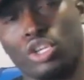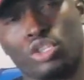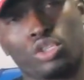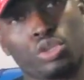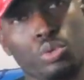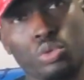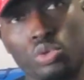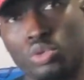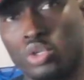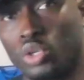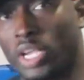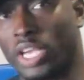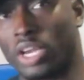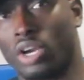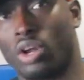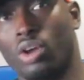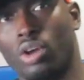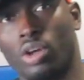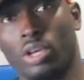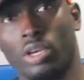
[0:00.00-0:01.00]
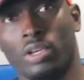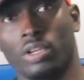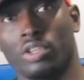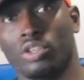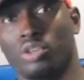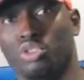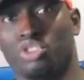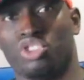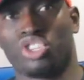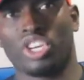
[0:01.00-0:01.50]
As soon as you get on,
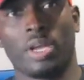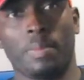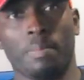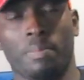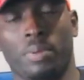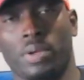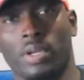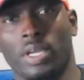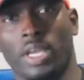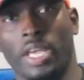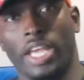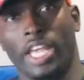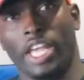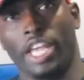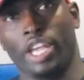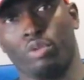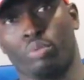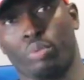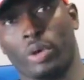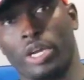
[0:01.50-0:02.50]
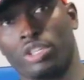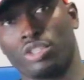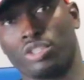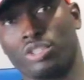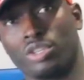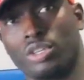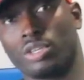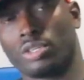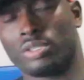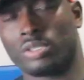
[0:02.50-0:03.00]
you jump, it
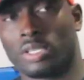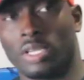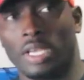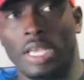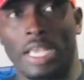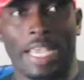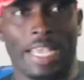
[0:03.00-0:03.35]
registers,